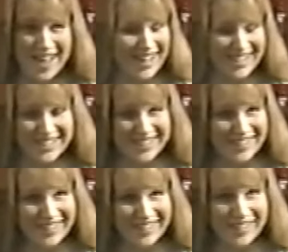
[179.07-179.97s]
bad!
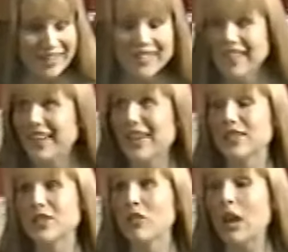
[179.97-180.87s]

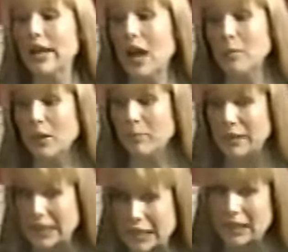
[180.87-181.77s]
It's not like I'm
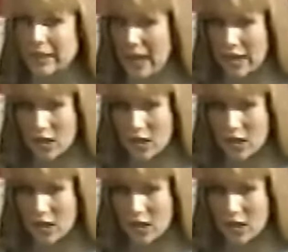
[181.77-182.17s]
completely